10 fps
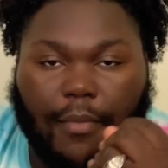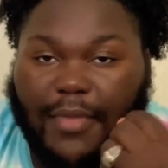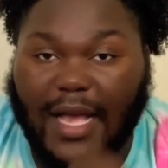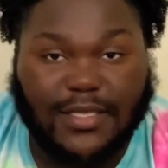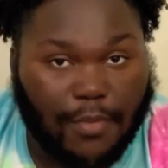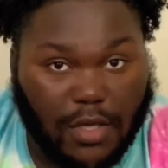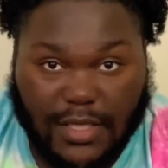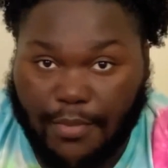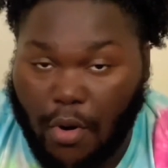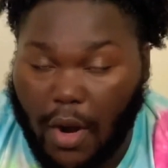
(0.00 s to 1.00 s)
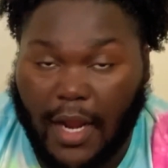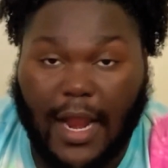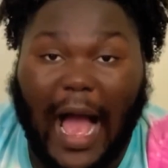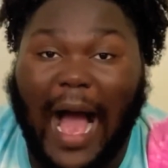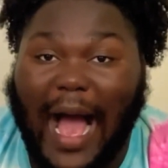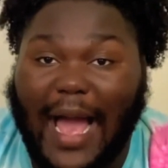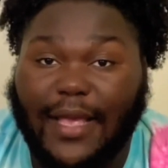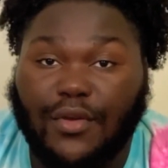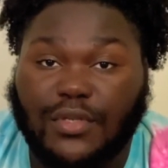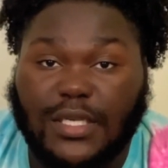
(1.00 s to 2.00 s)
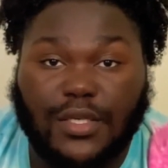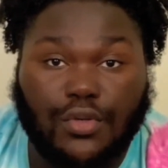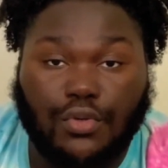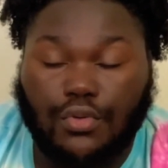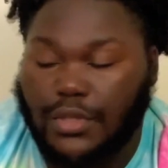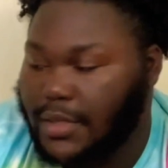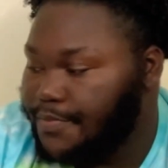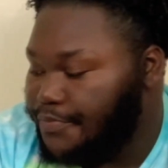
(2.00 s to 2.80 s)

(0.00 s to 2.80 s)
That's most important. I usually use